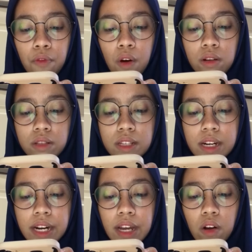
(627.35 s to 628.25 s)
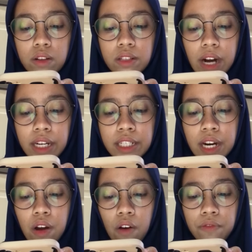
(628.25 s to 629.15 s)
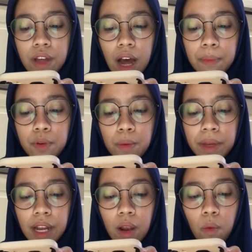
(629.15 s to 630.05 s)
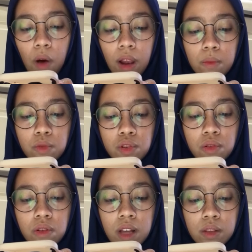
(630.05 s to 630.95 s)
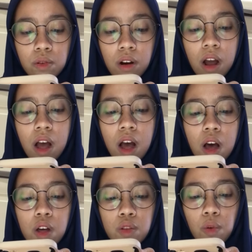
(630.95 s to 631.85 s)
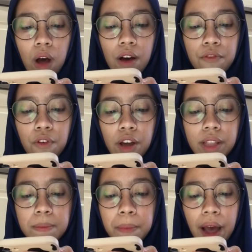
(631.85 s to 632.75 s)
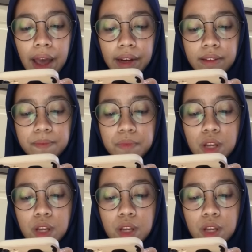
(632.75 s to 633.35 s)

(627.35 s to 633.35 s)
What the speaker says: voluntary contraction of the abdominal wall musculature to avoid pain.